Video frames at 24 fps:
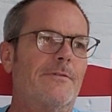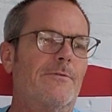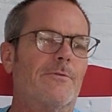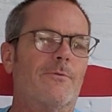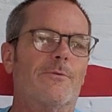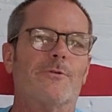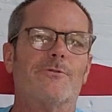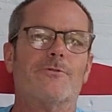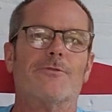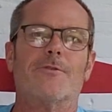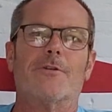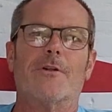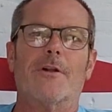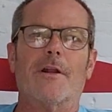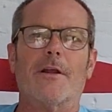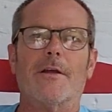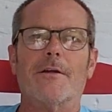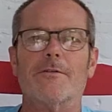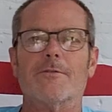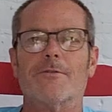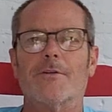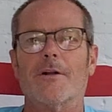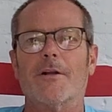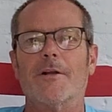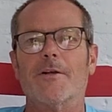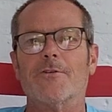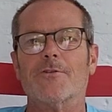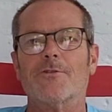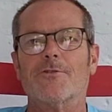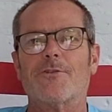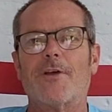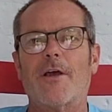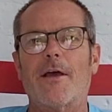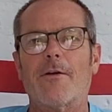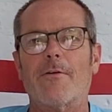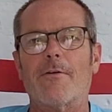What's today? Today is
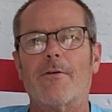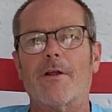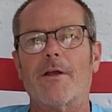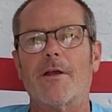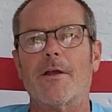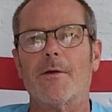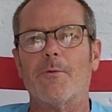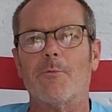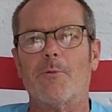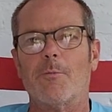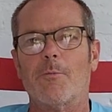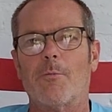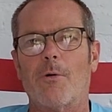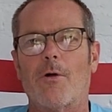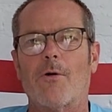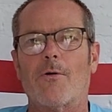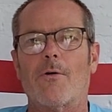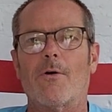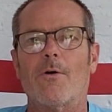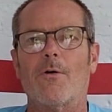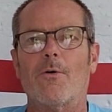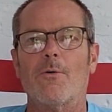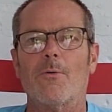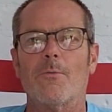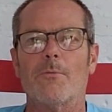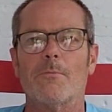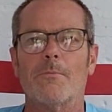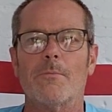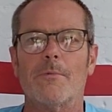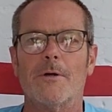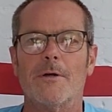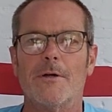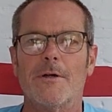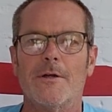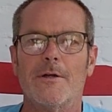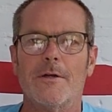Saturday. We brought her home
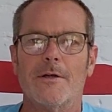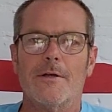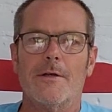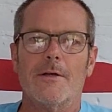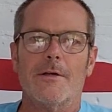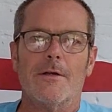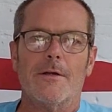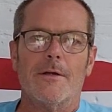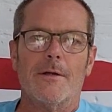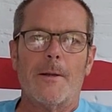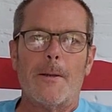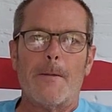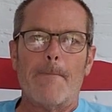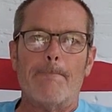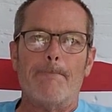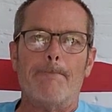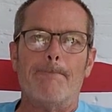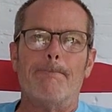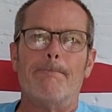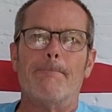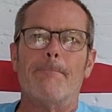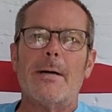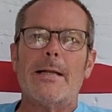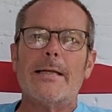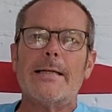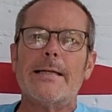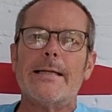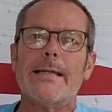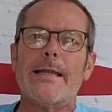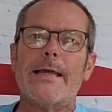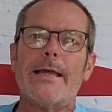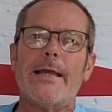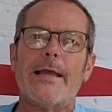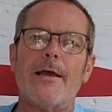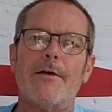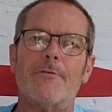
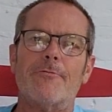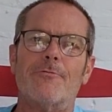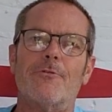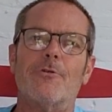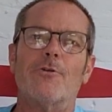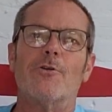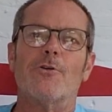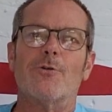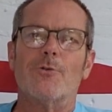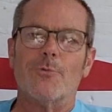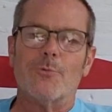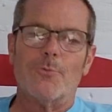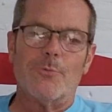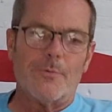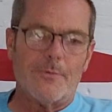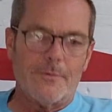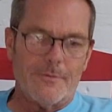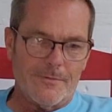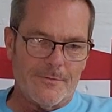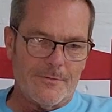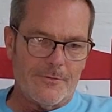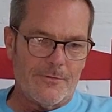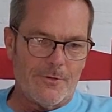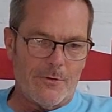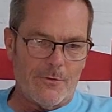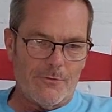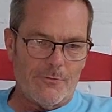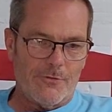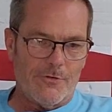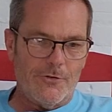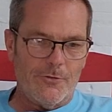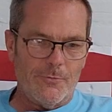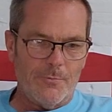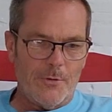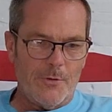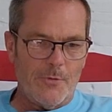Monday afternoon. So
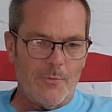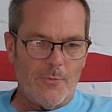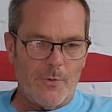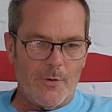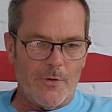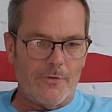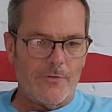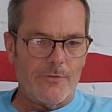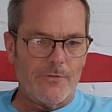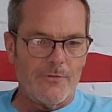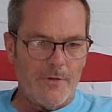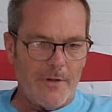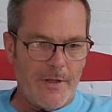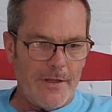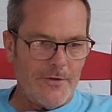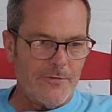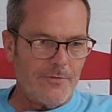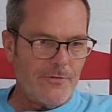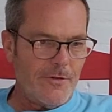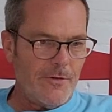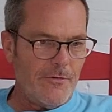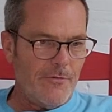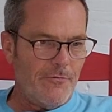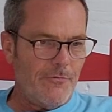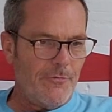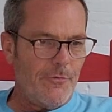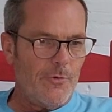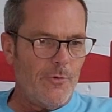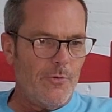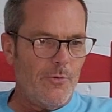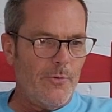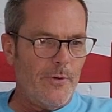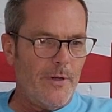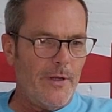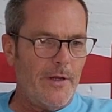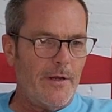she's been with us less than a
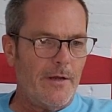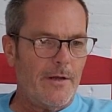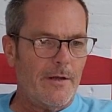full week.